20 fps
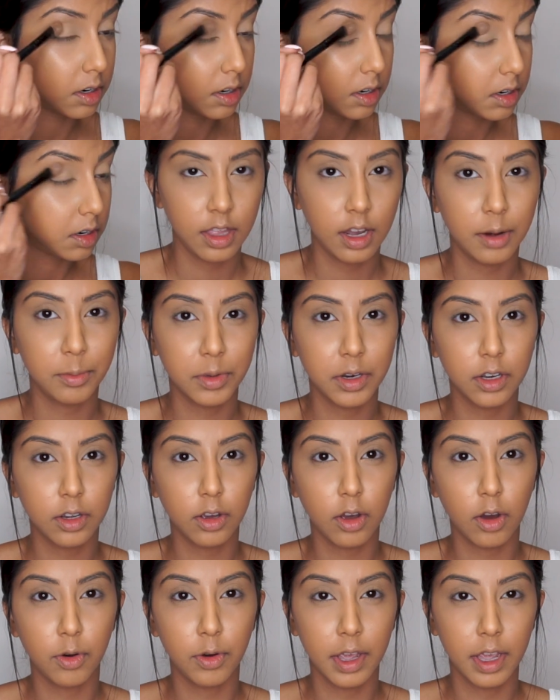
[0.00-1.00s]
And then I'm going to
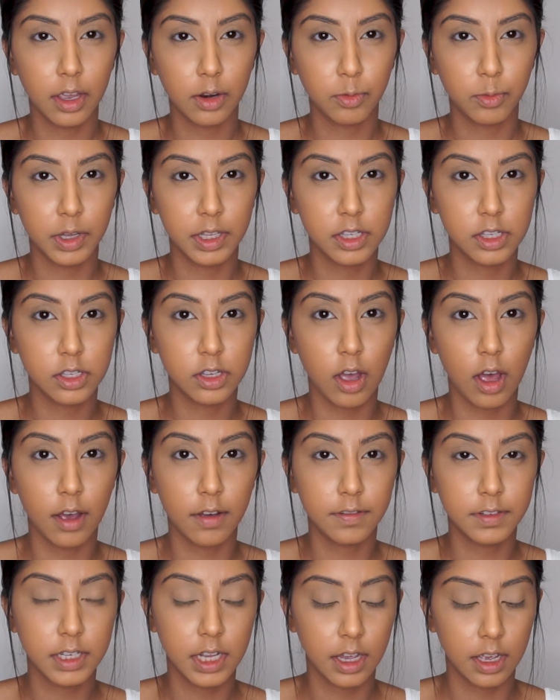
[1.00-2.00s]
go in with
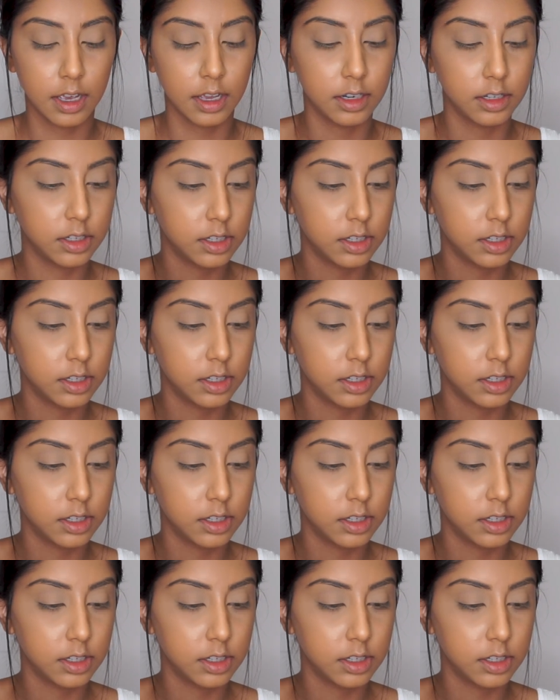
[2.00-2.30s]
Soft Tan